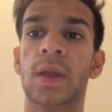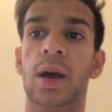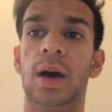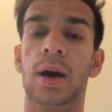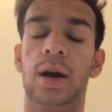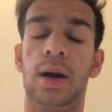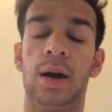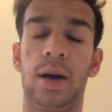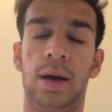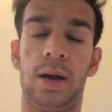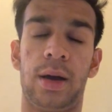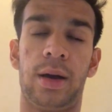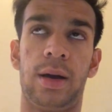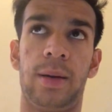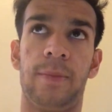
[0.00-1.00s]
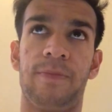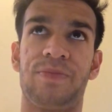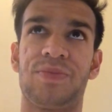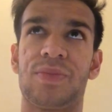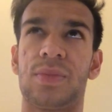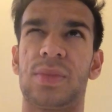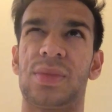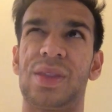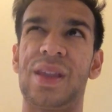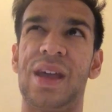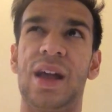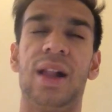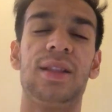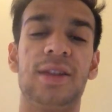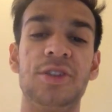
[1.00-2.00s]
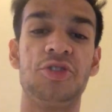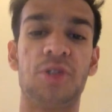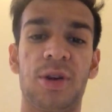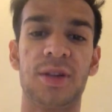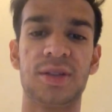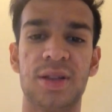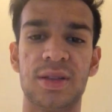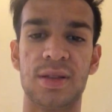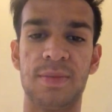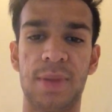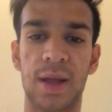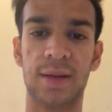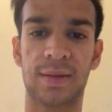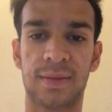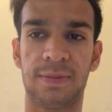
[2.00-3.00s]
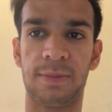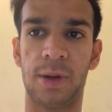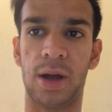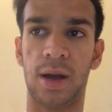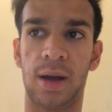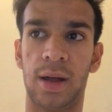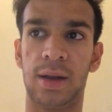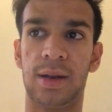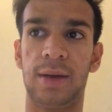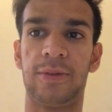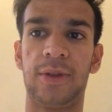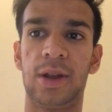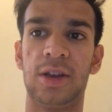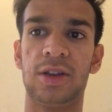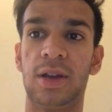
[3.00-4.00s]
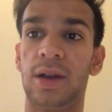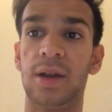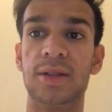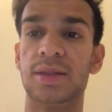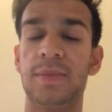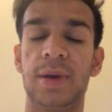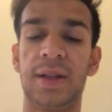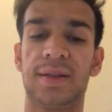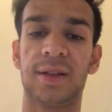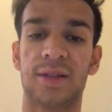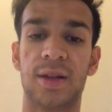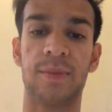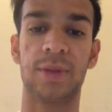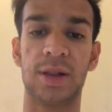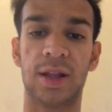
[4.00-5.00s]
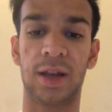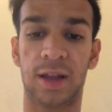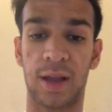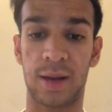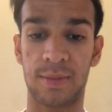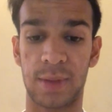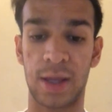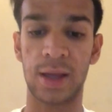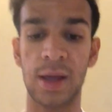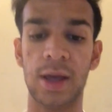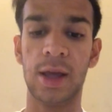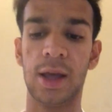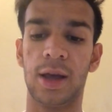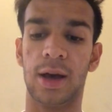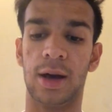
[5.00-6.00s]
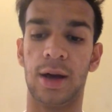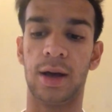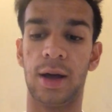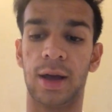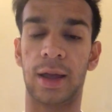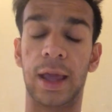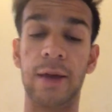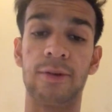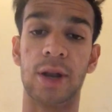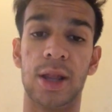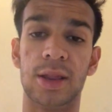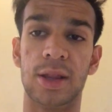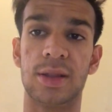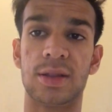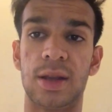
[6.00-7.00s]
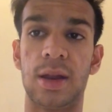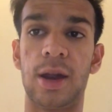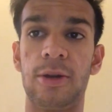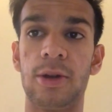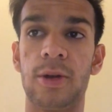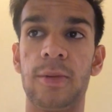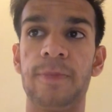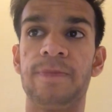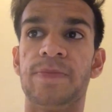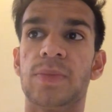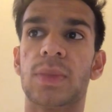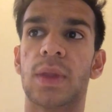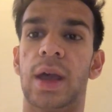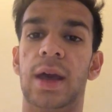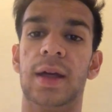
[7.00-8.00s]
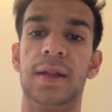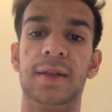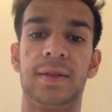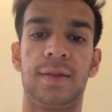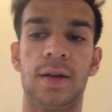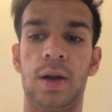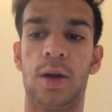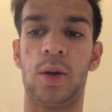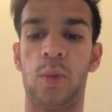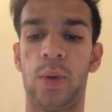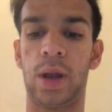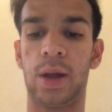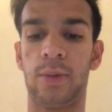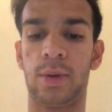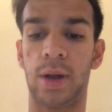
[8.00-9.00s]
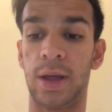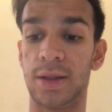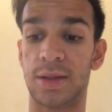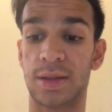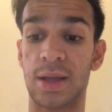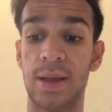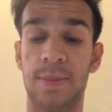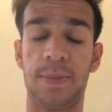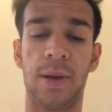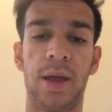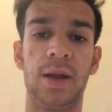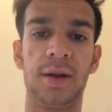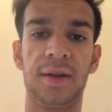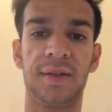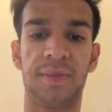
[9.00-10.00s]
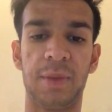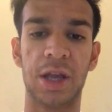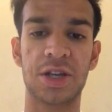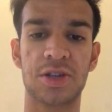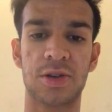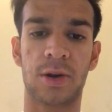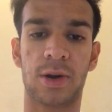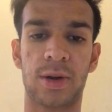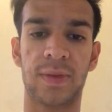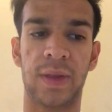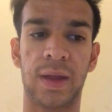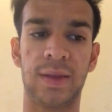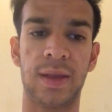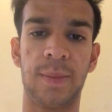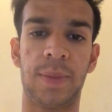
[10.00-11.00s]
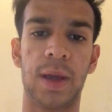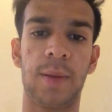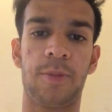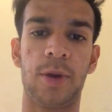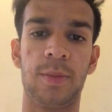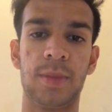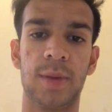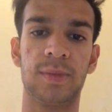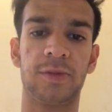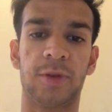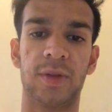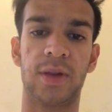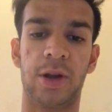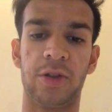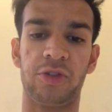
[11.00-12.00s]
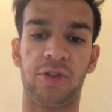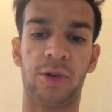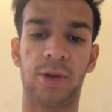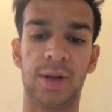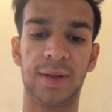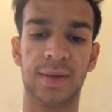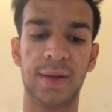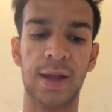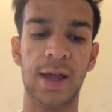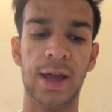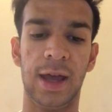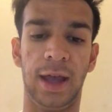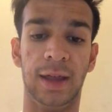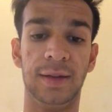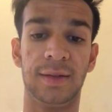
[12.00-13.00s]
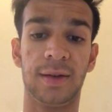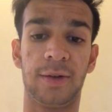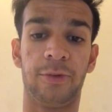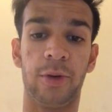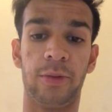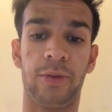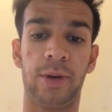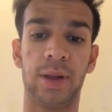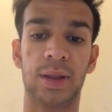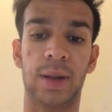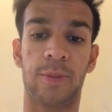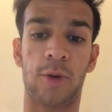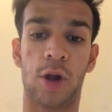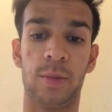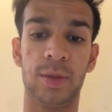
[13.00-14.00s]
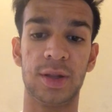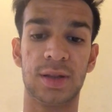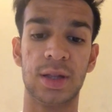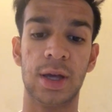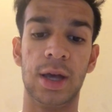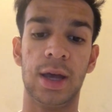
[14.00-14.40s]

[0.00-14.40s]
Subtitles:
Um, Health insurance is the best is the best example that can be given in this scenario, as whenever as the players make sure that they pay premiums for their insurance, hence they're fulfilling the promise.